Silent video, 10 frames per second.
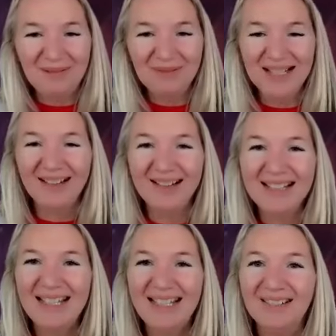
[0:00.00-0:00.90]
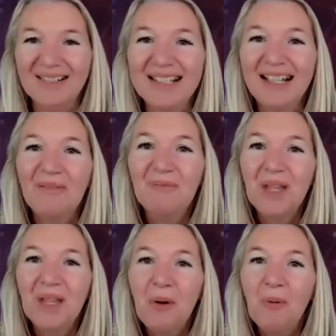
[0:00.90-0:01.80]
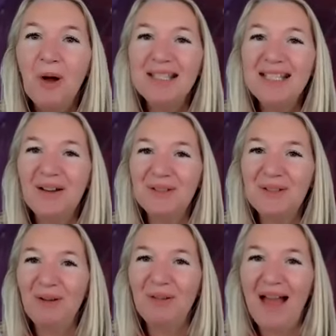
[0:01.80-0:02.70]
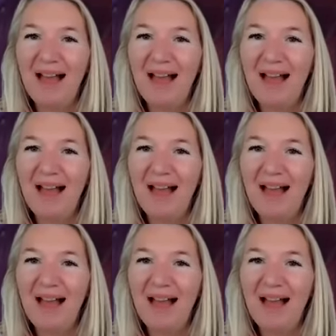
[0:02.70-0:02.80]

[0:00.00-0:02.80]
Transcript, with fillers: up. I can't see yours. Mm-hmm. What's That's from